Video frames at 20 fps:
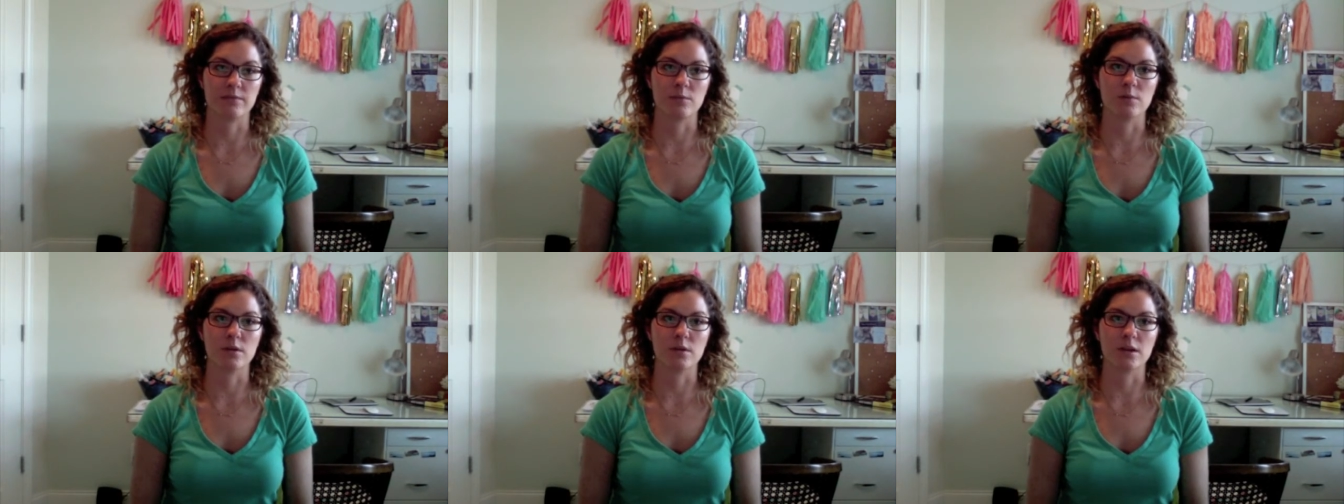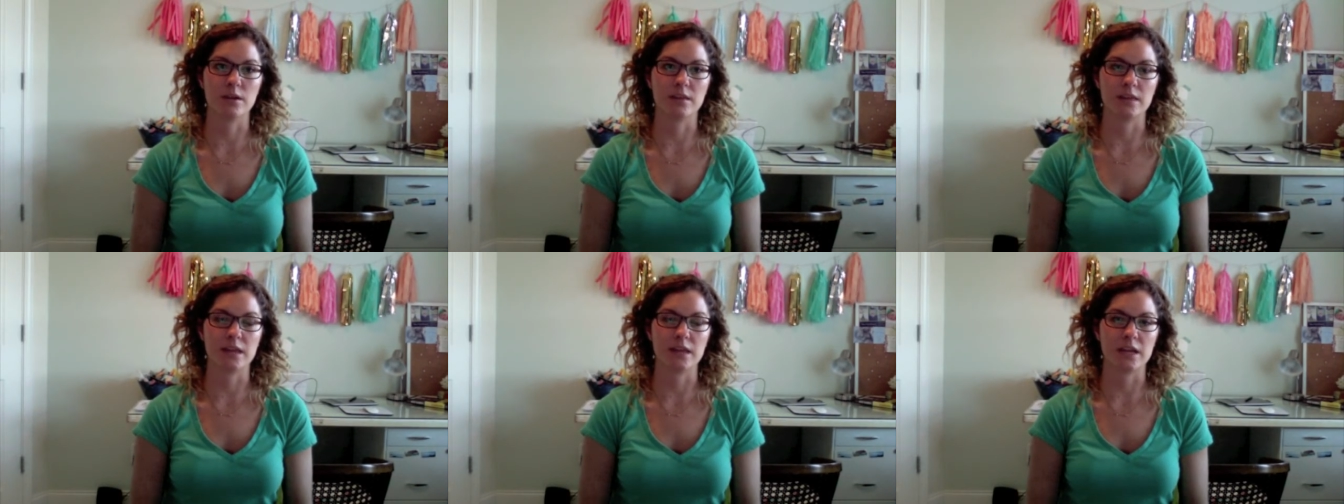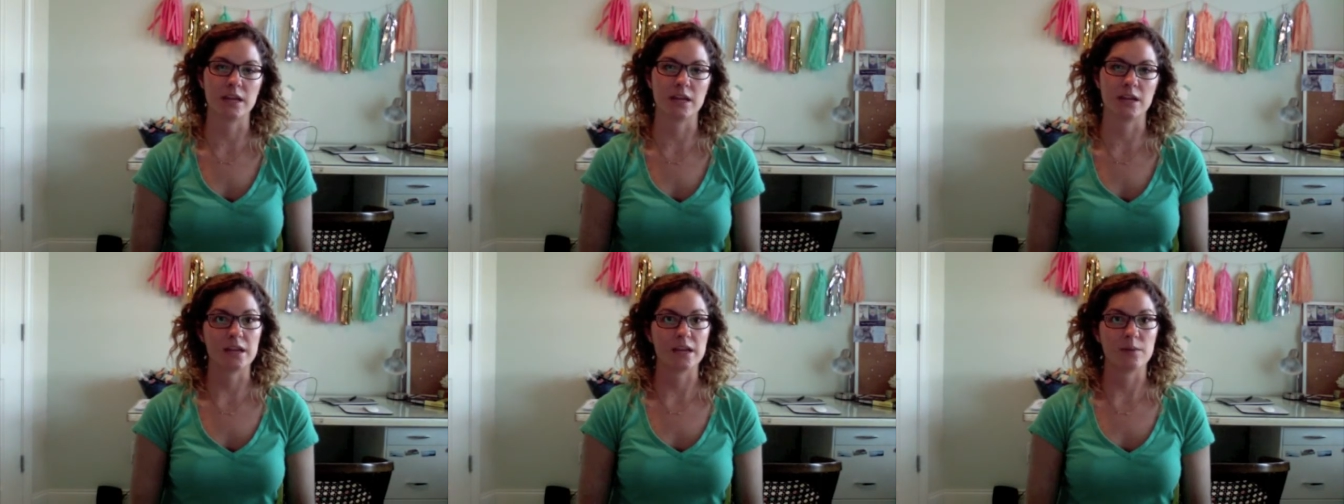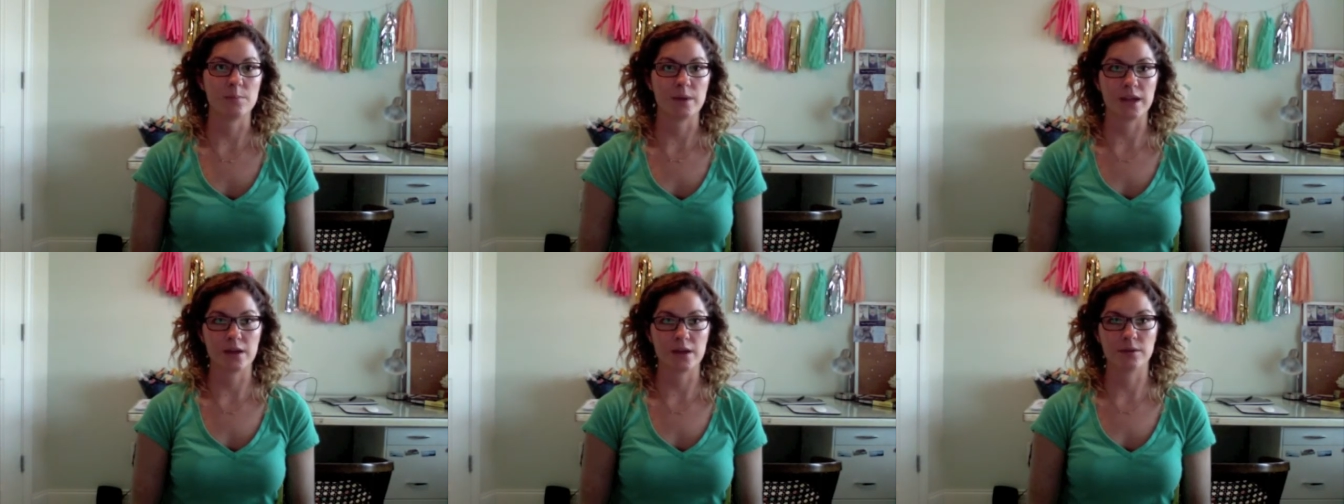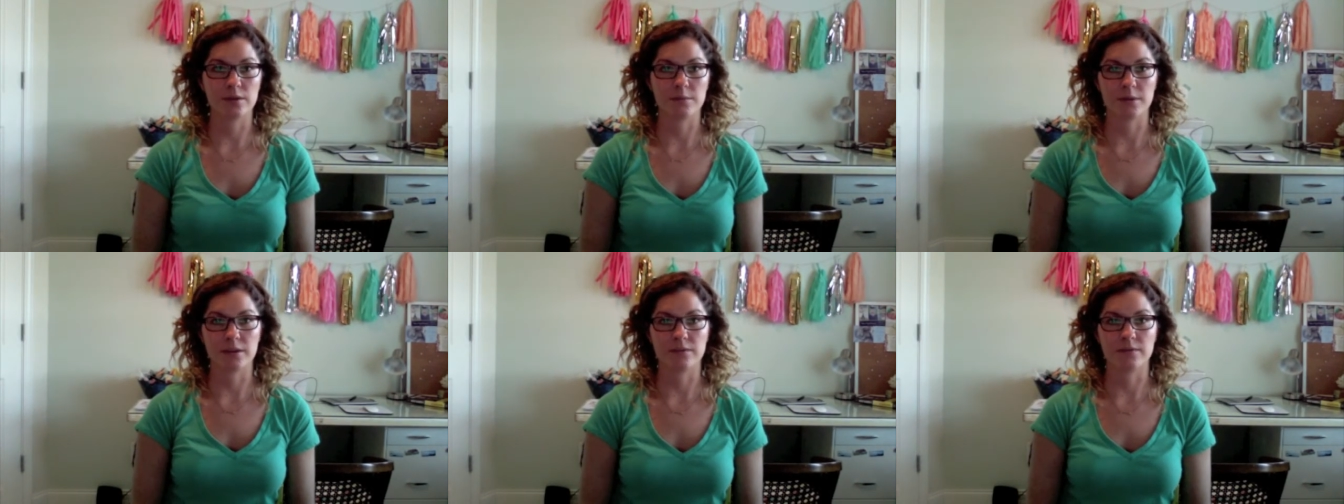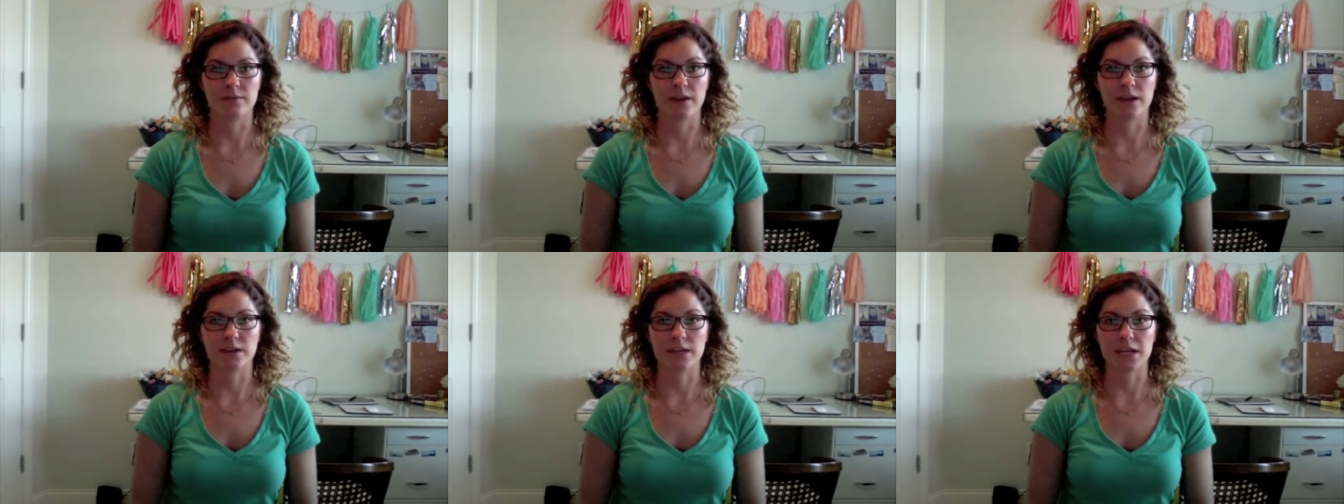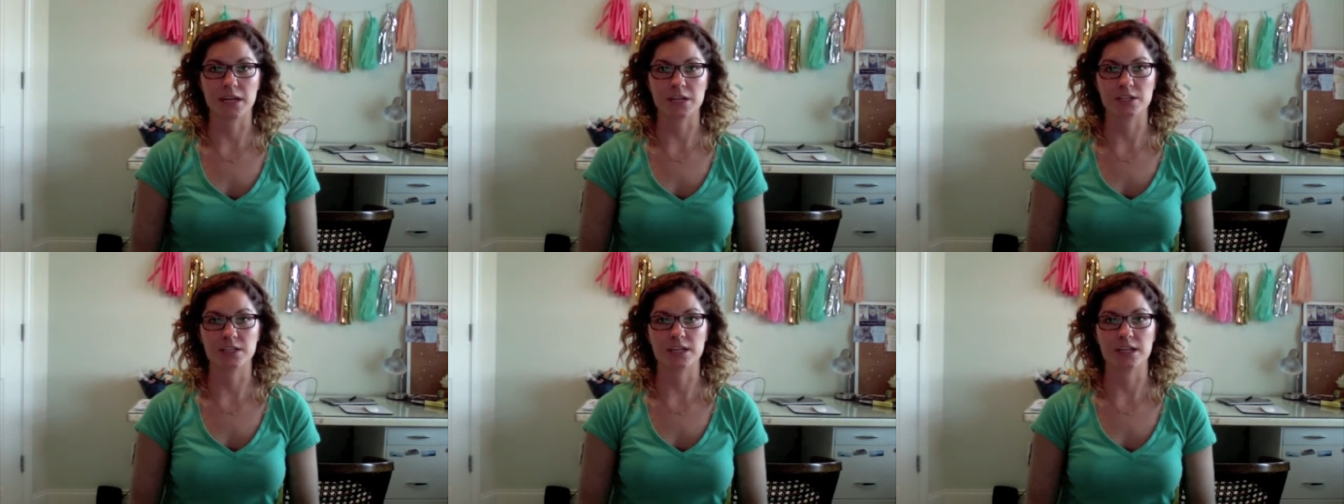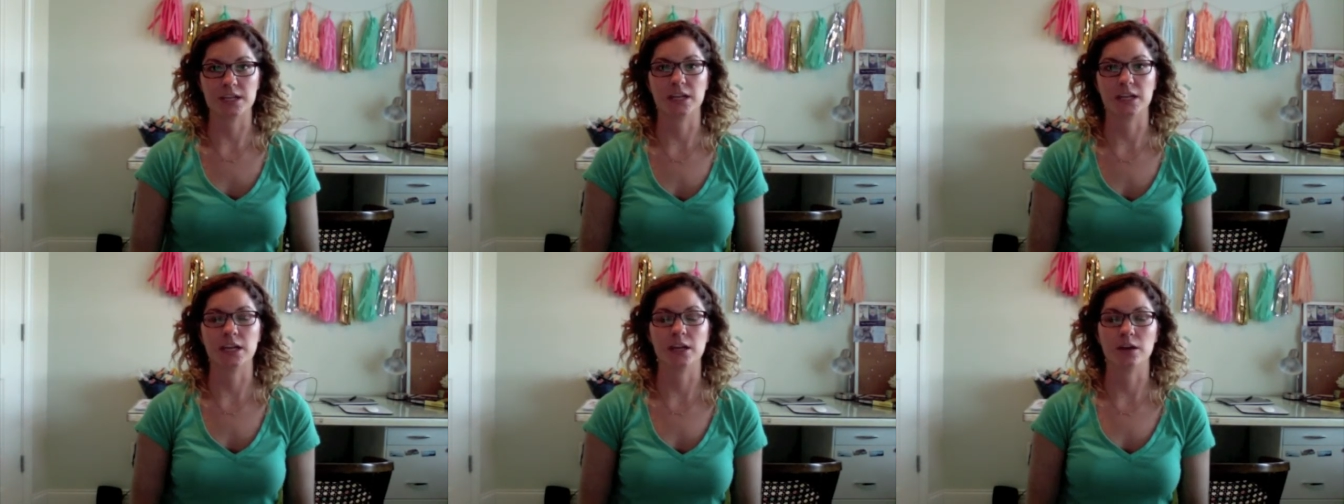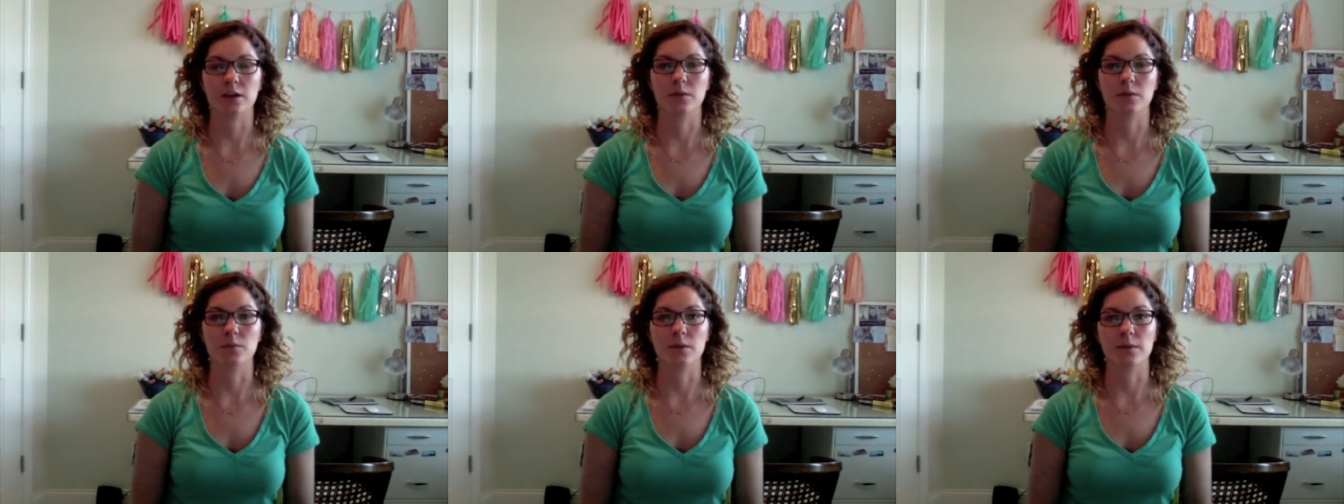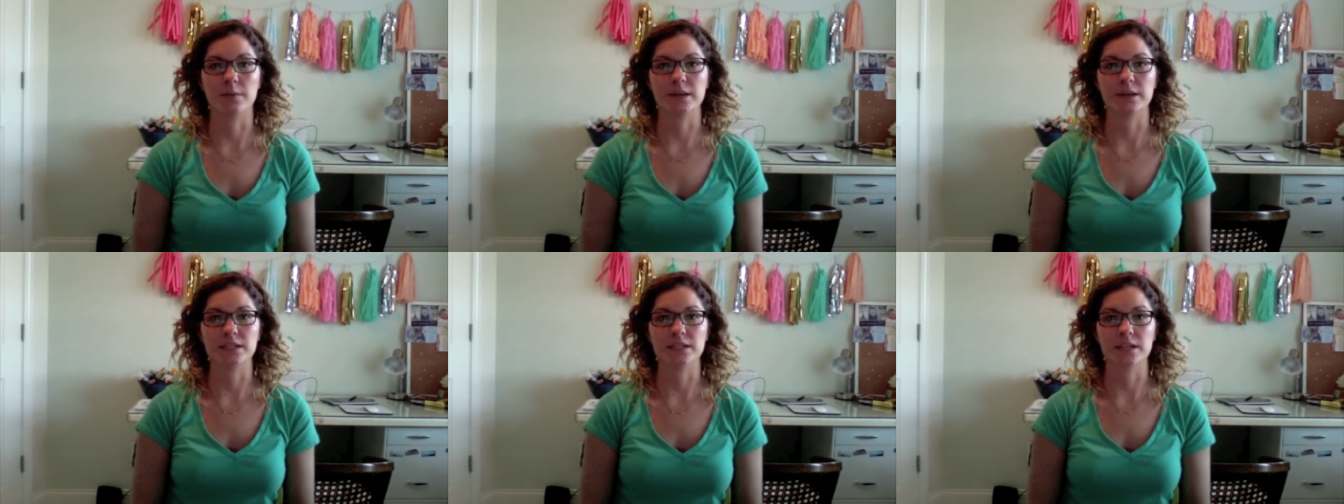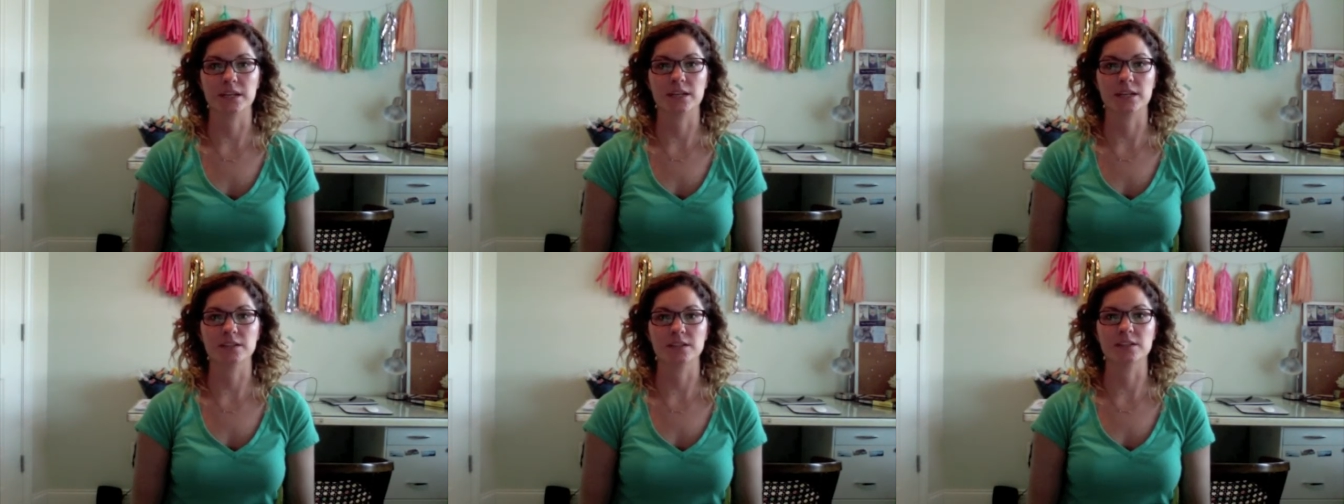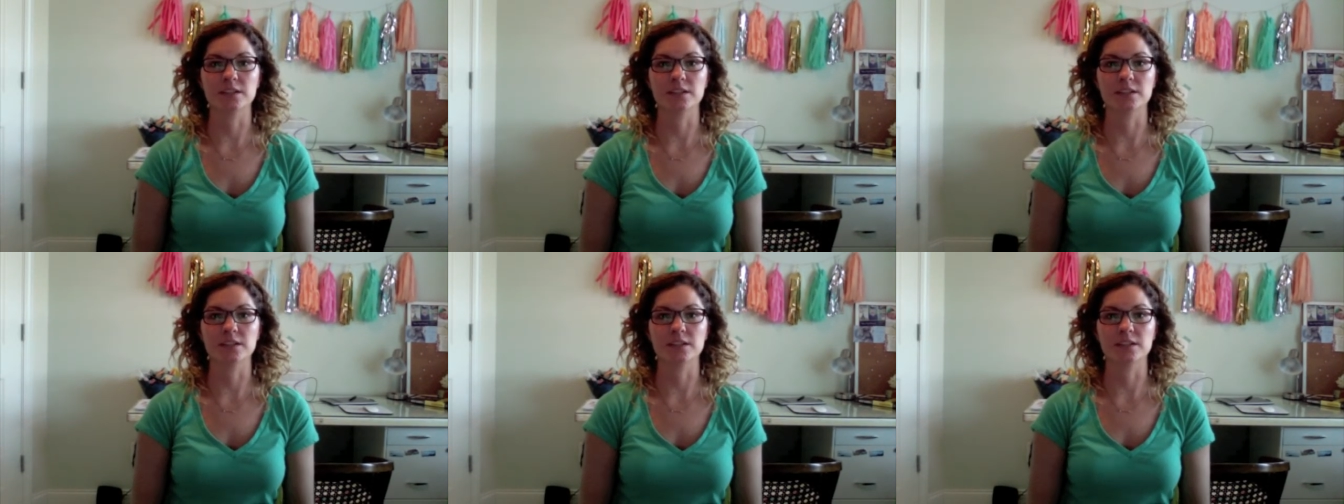for the Pink Ribbon Foundation here in Wilmington.